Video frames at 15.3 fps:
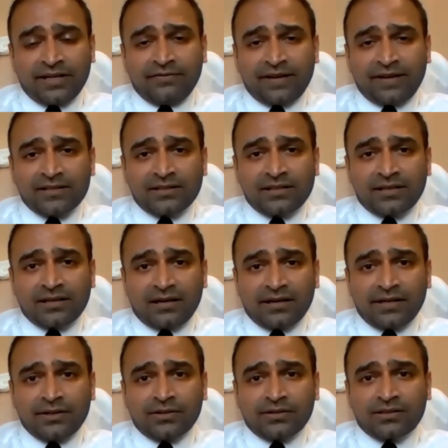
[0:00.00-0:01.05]
very fancy
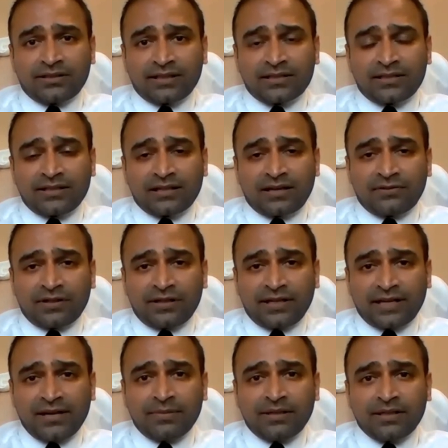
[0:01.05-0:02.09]
car in your 60s after
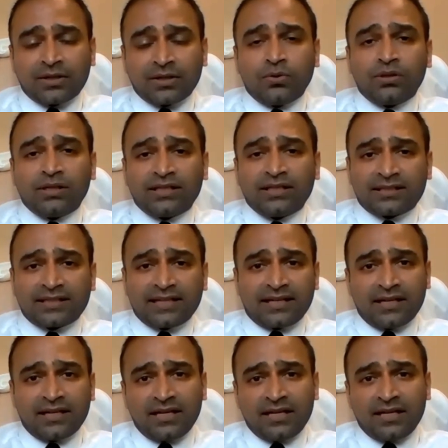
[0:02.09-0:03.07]
retirement. The goal is that